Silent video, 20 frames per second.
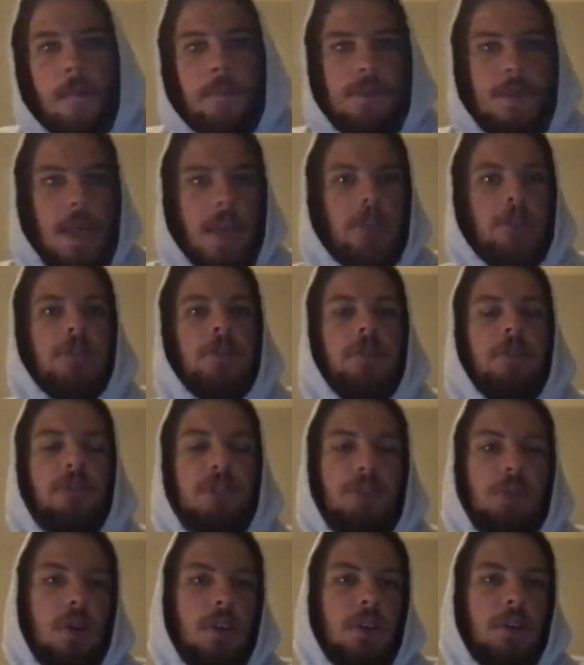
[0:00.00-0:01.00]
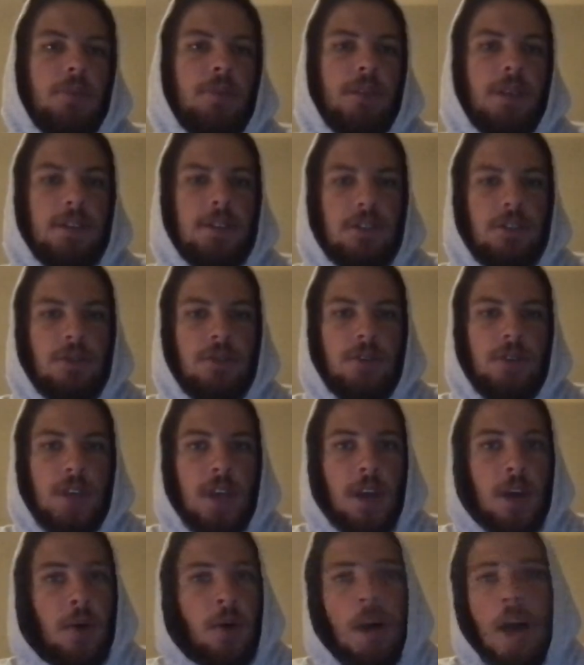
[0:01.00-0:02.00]
Now there's a few other places you can
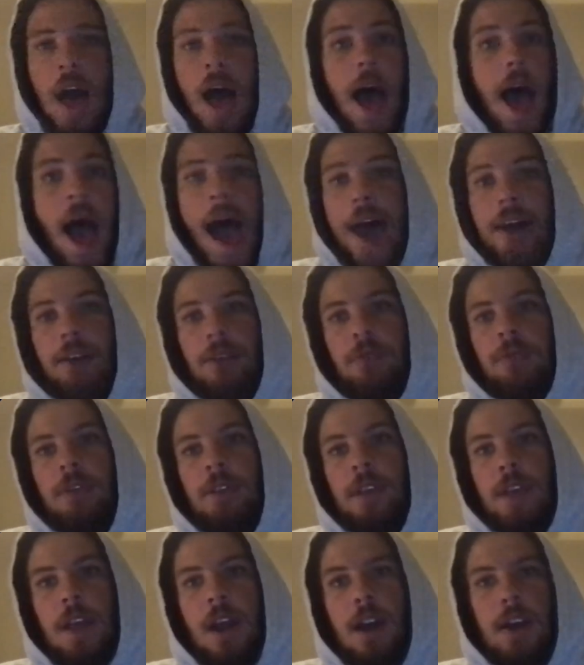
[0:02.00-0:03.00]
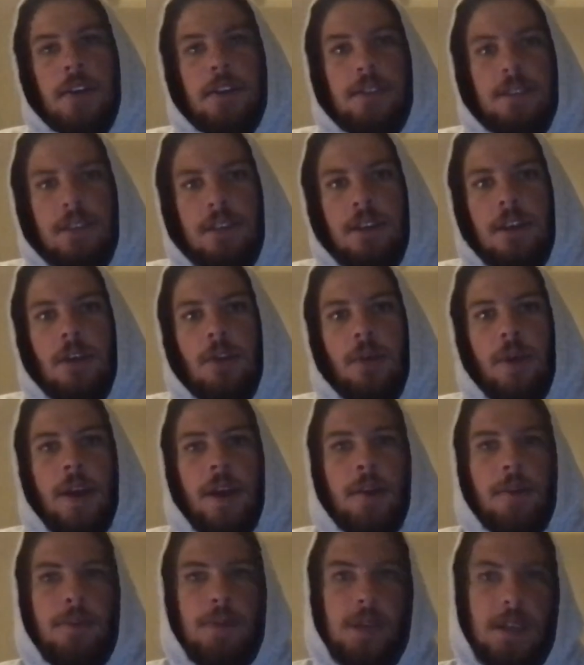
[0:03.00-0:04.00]
go. I don't really honestly know
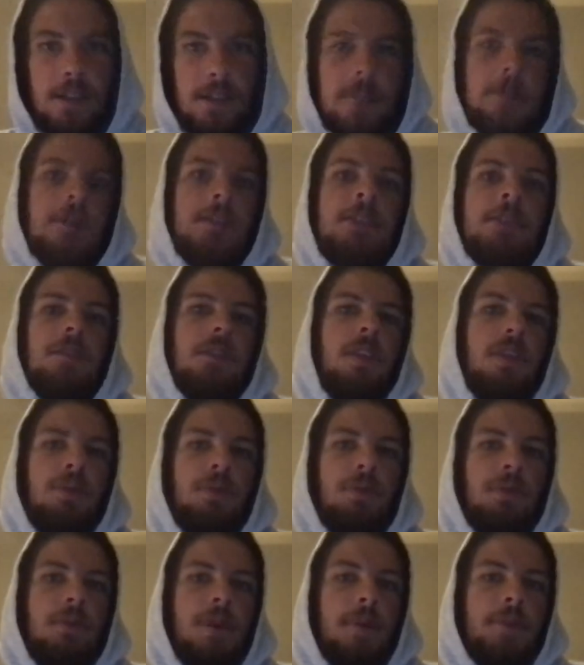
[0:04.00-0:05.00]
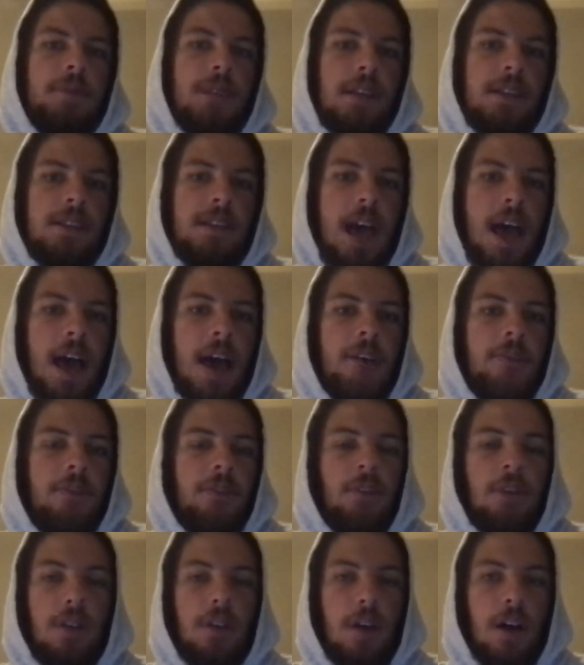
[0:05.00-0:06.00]
where because these are the three websites
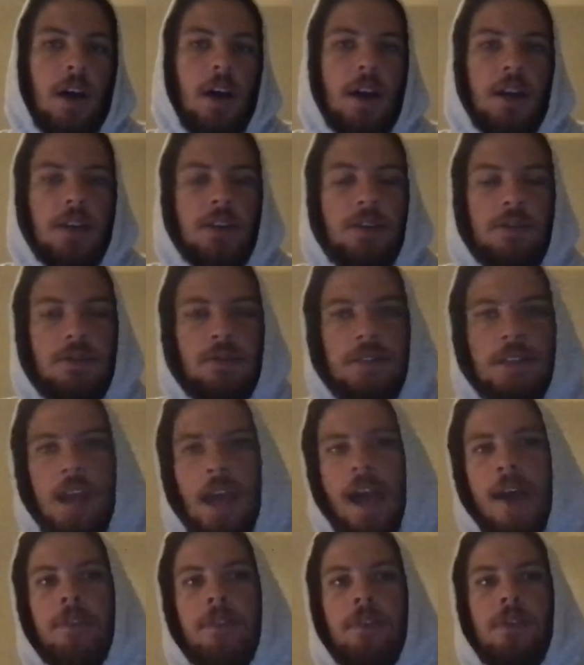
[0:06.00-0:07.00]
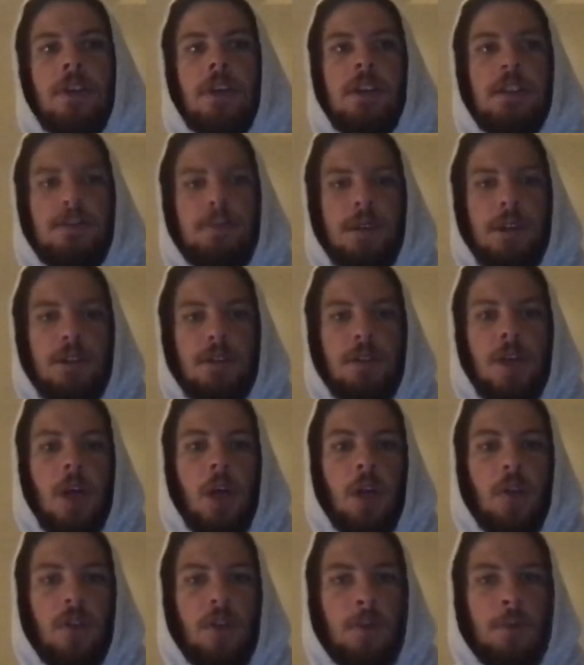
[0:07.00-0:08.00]
I've used and I have a great experience with
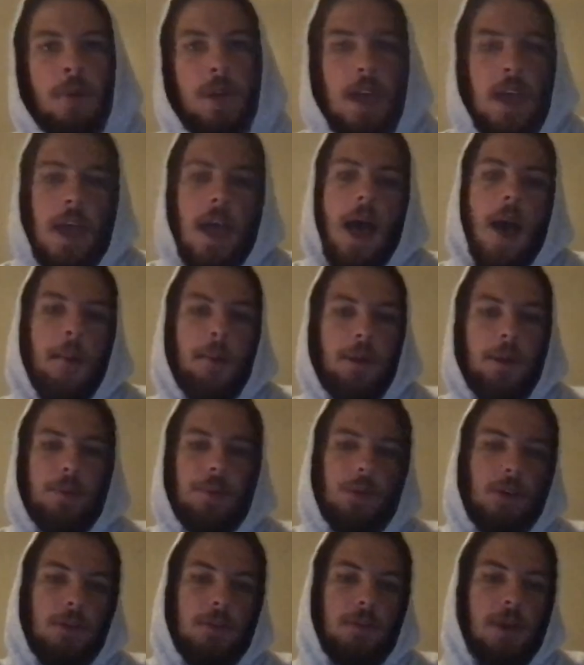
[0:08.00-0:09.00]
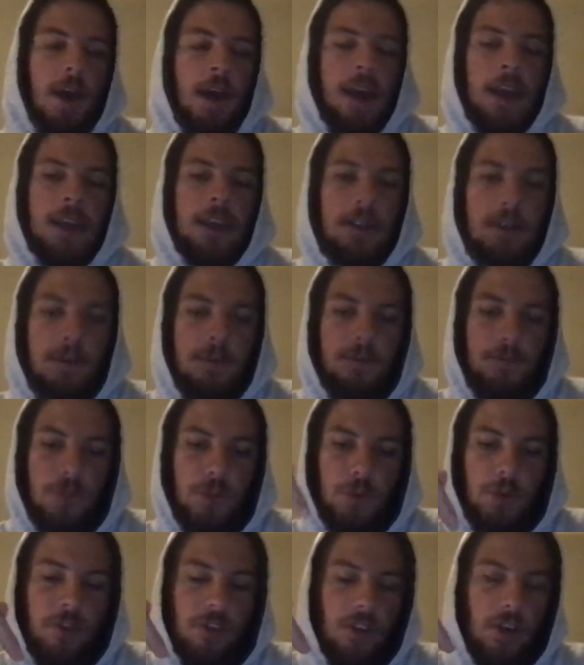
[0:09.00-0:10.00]
all of them. I'm going to put my
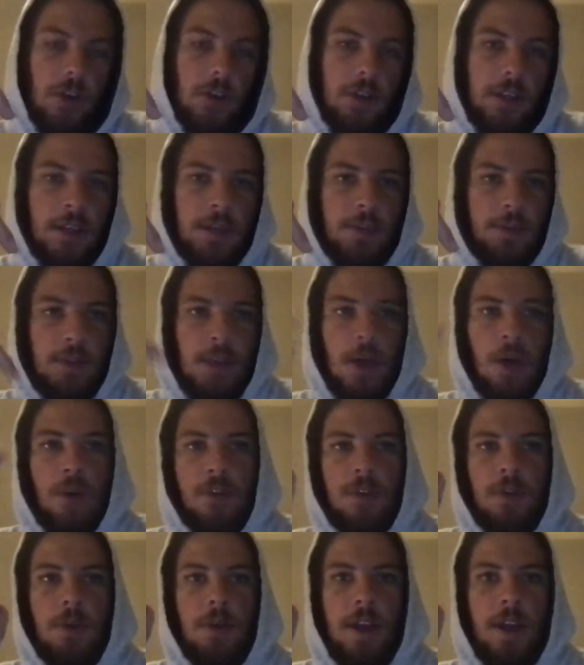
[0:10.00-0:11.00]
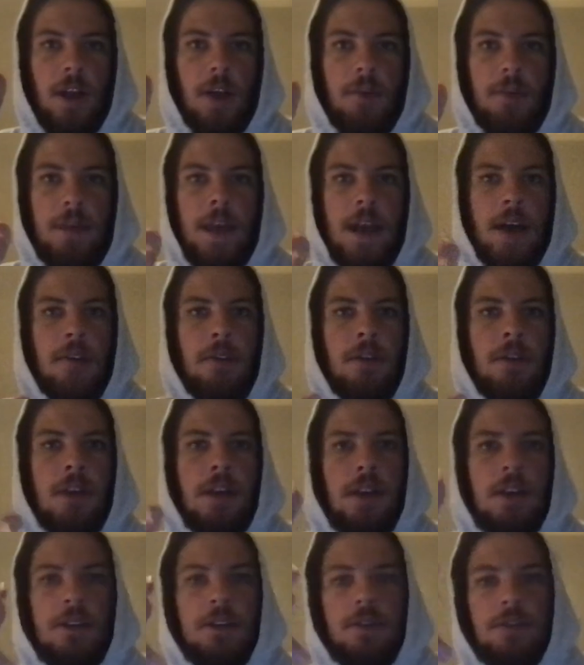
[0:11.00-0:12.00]
referral link below if you want to help me out.
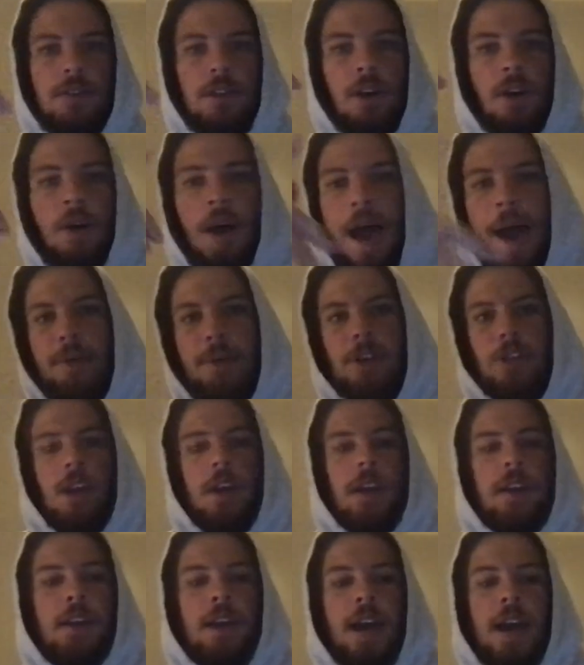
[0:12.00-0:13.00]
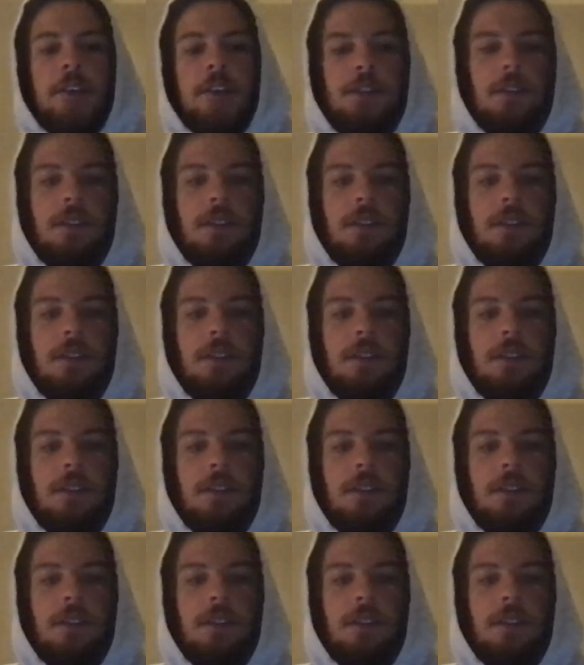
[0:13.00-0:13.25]
So happy trading, guys.